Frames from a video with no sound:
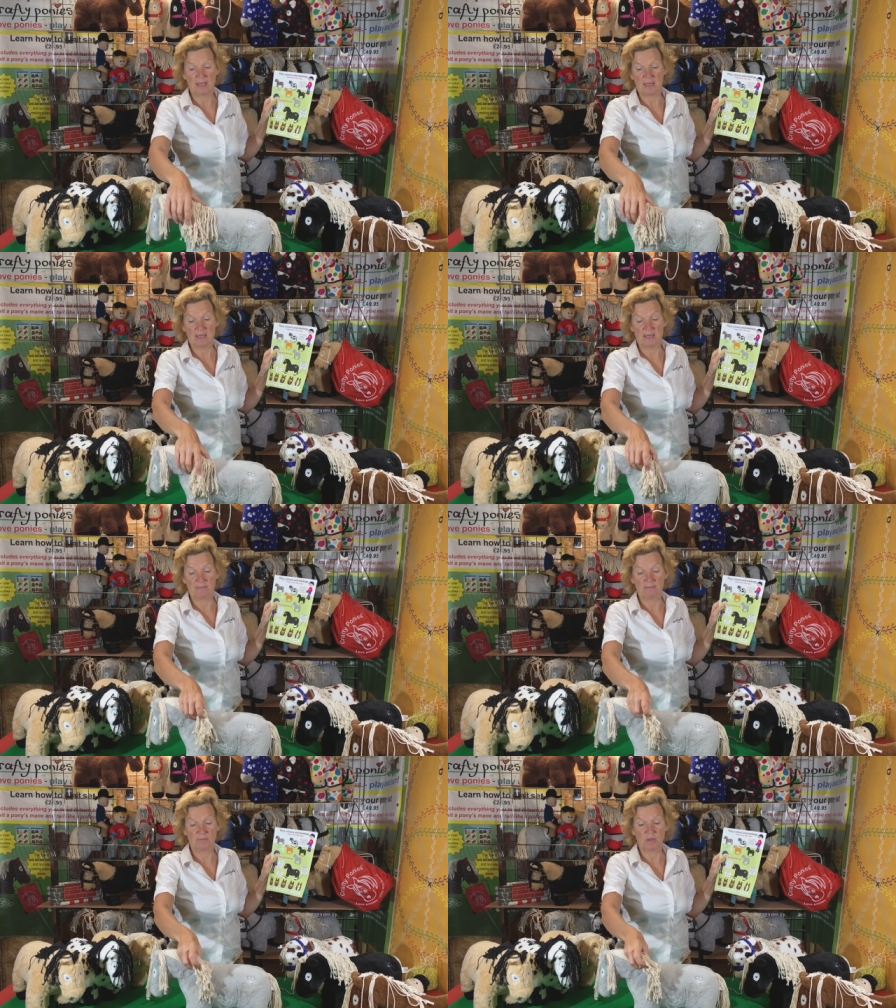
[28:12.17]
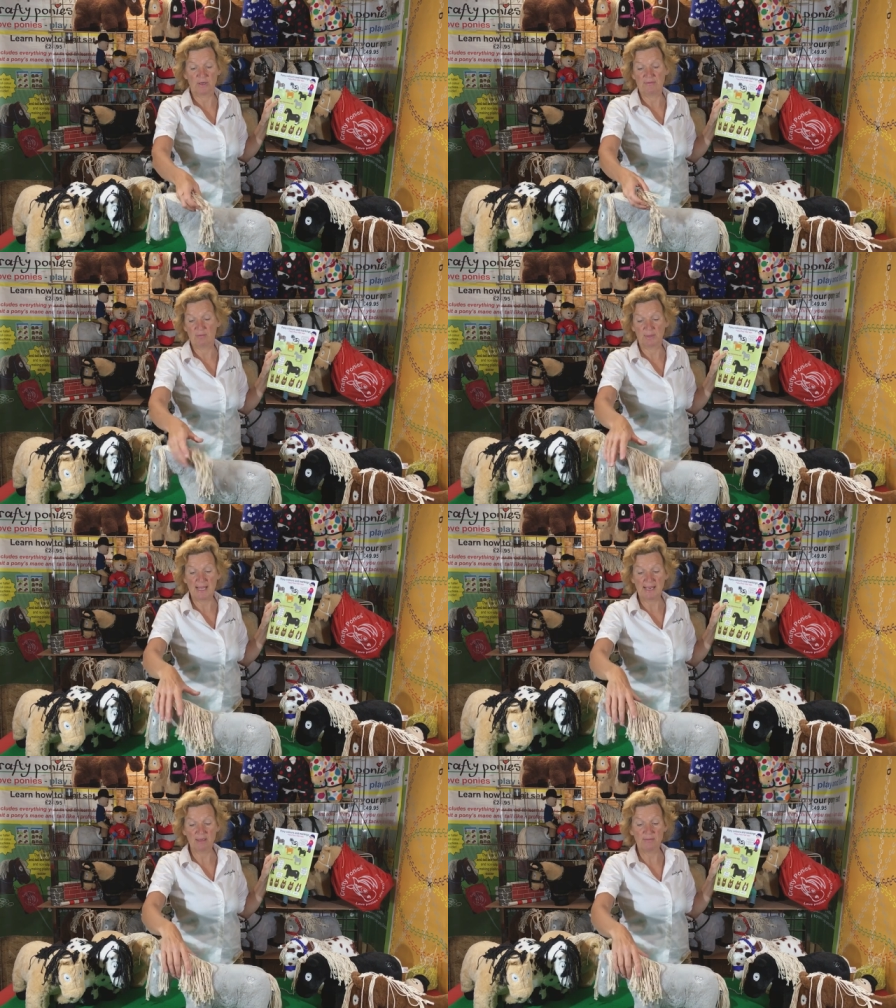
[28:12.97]
um, or even
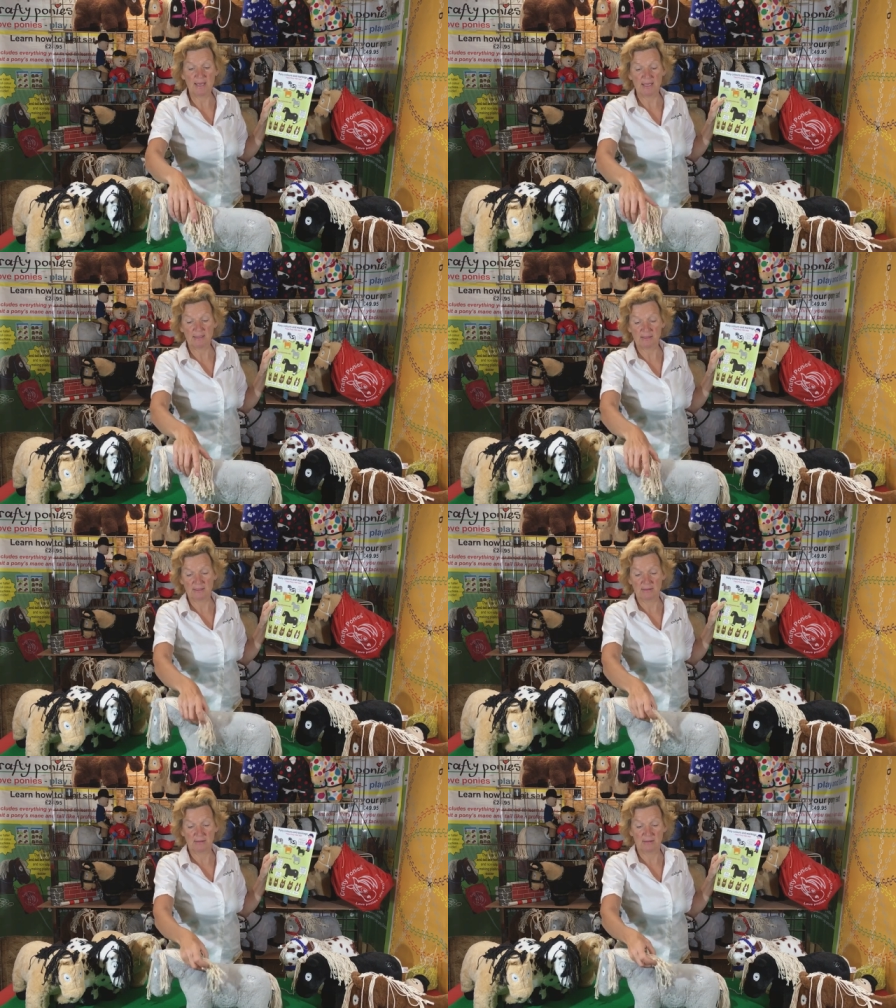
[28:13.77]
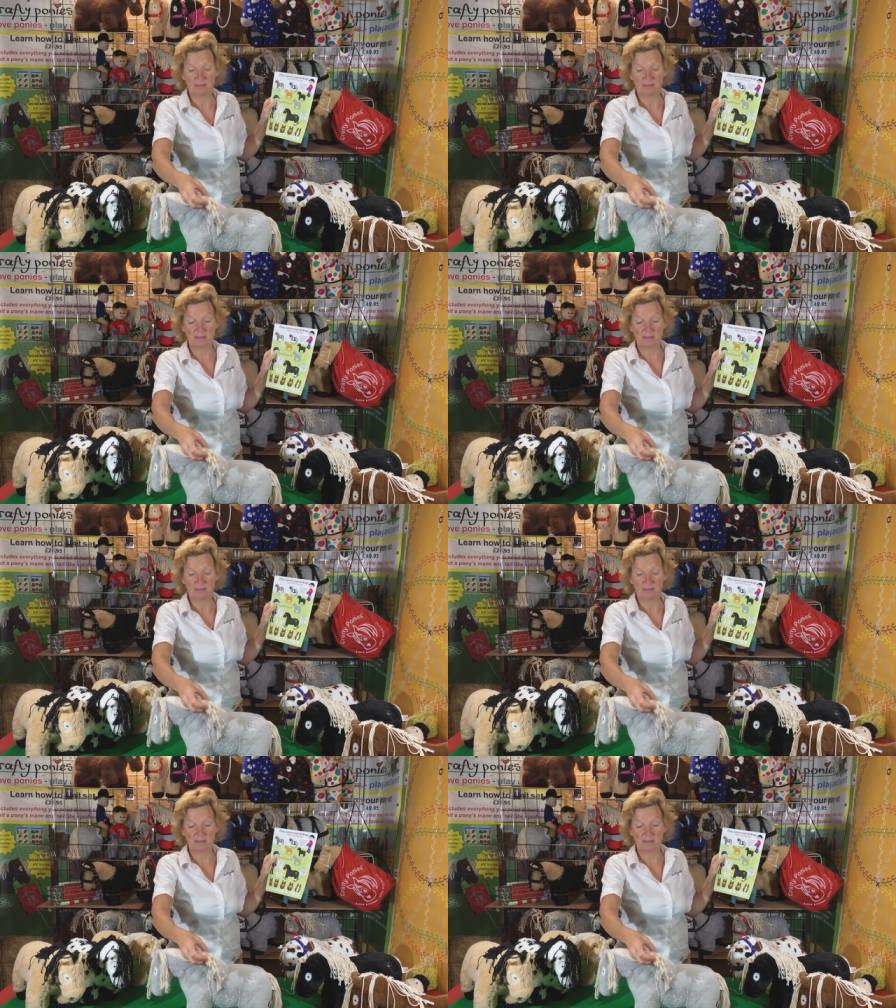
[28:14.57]
black manes.